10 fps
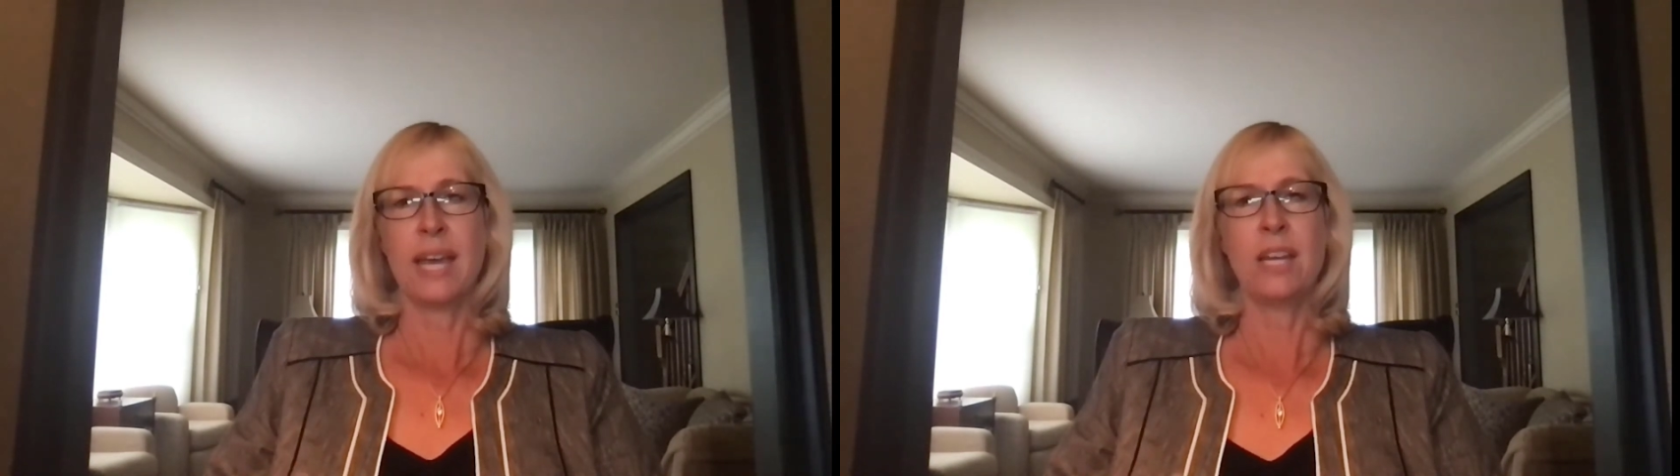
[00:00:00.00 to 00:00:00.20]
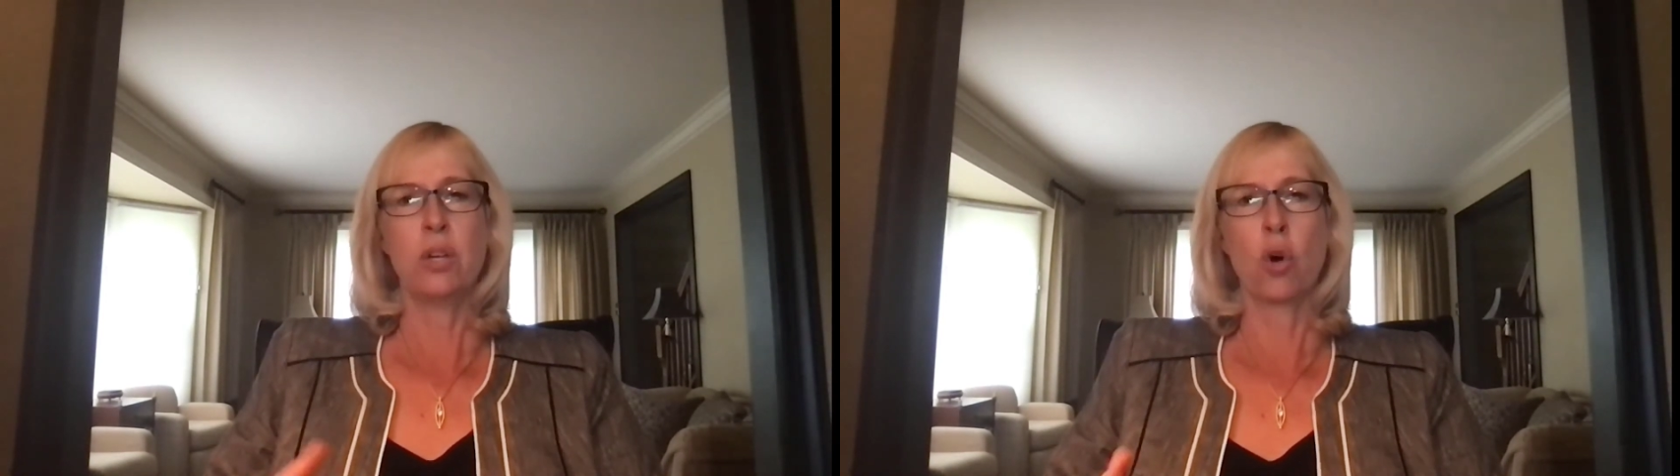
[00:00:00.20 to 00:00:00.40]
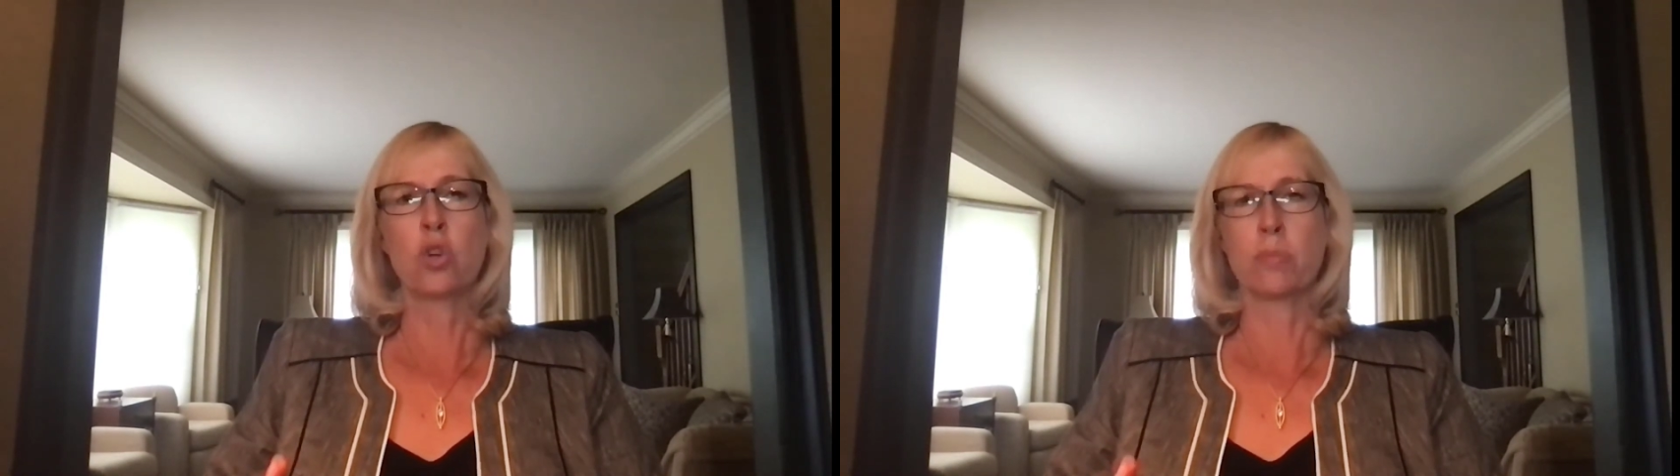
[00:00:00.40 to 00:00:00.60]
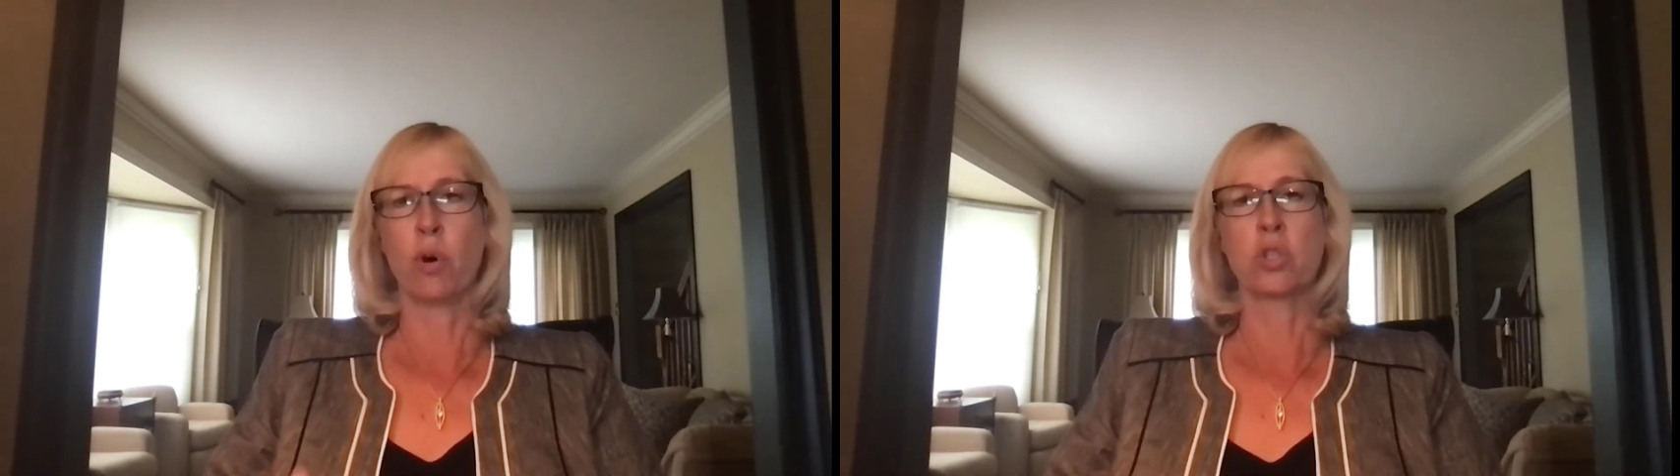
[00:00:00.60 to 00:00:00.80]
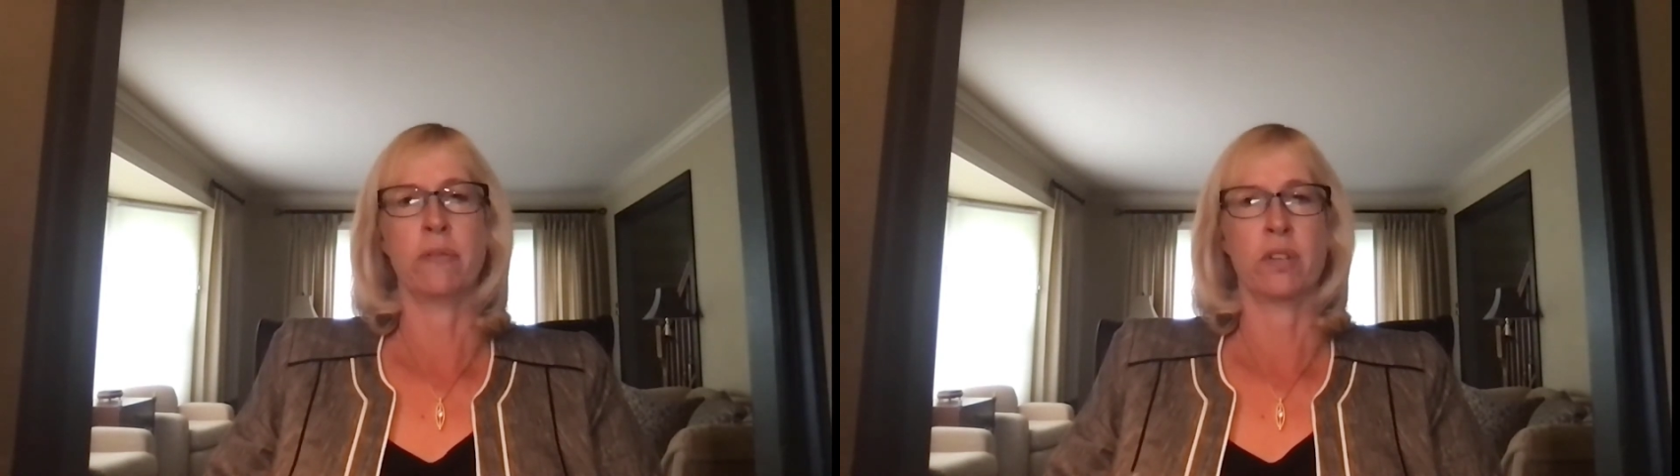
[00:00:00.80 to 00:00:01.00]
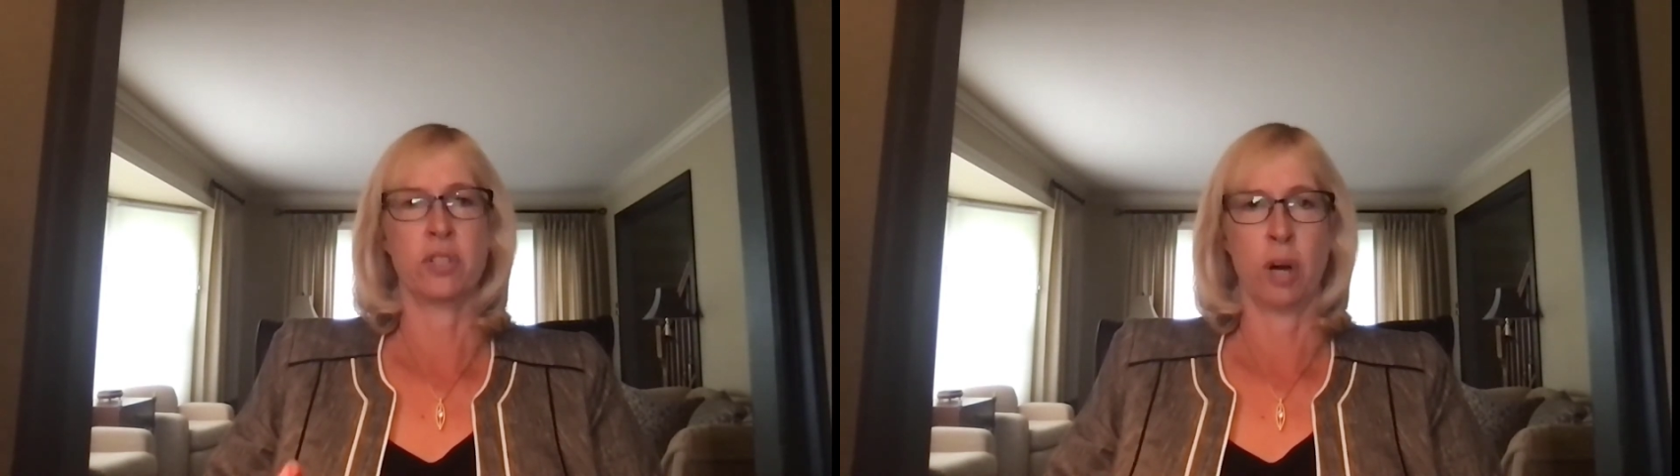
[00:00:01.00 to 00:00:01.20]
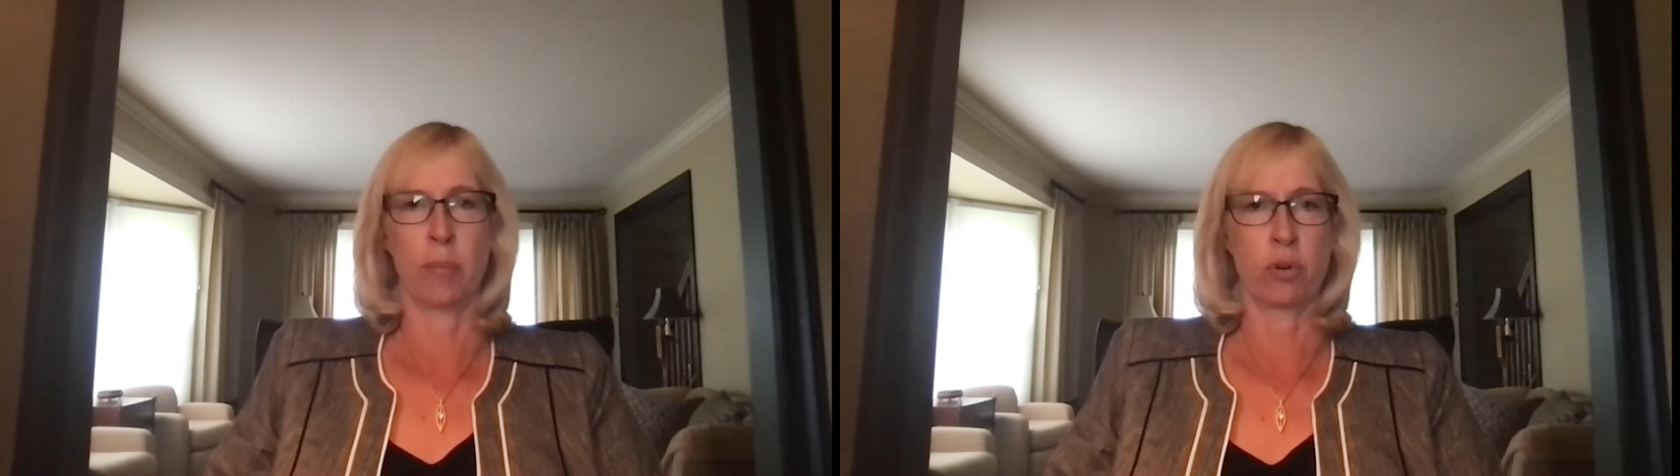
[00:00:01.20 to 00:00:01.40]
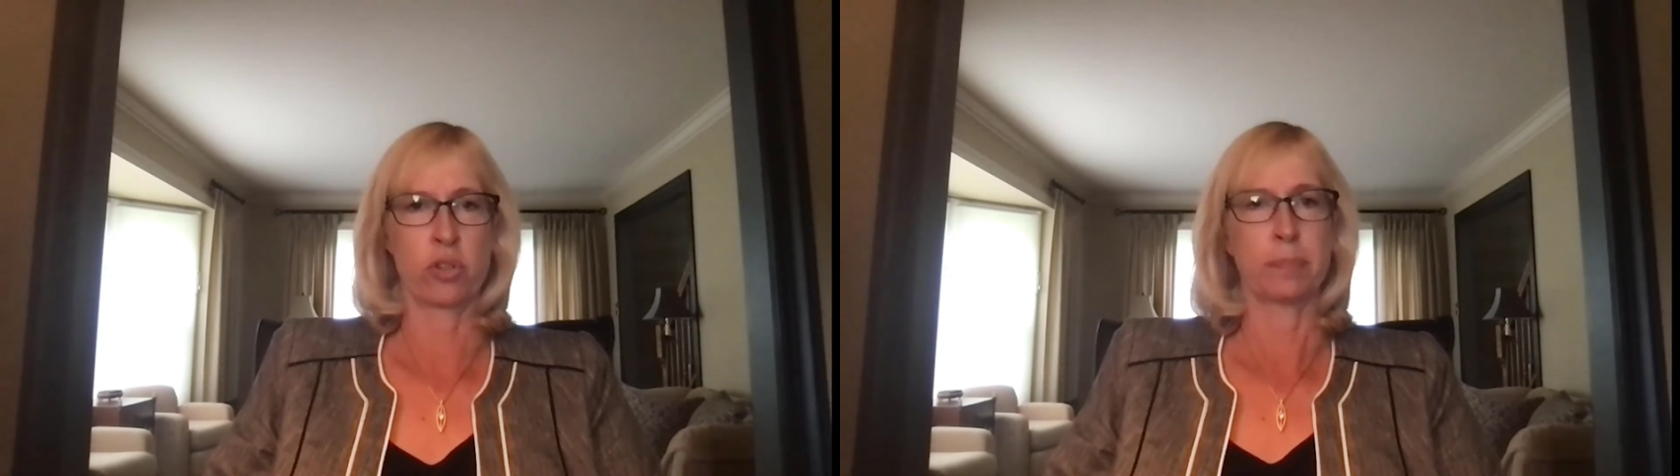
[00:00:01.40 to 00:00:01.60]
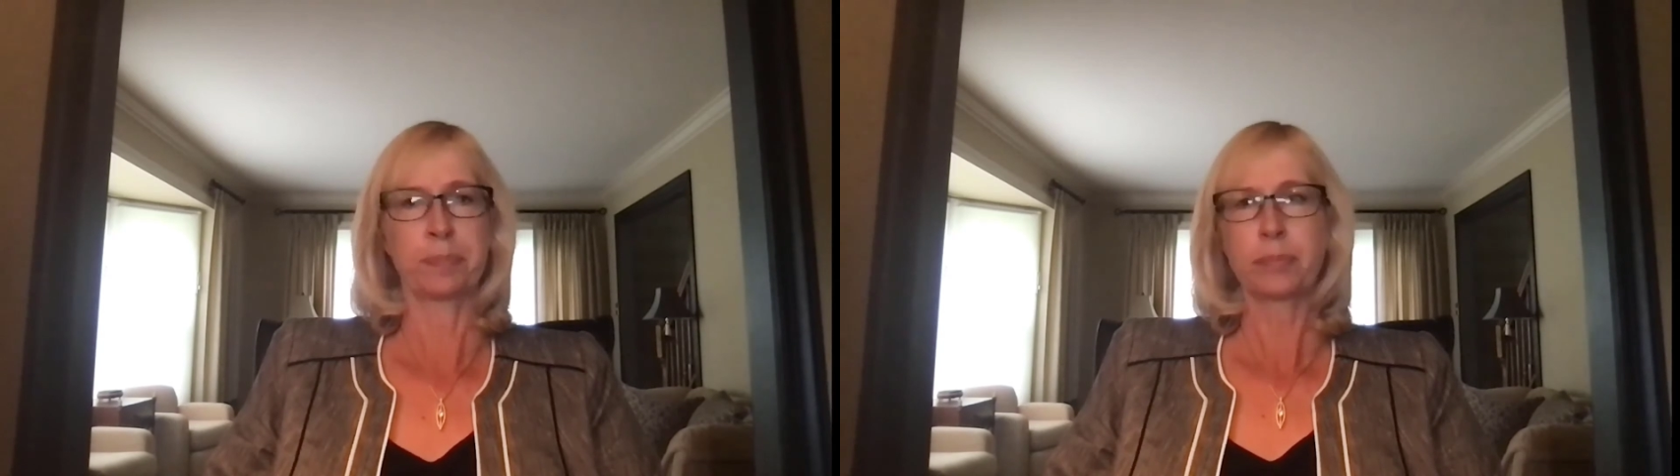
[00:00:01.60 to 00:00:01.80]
it knows most of its numbers.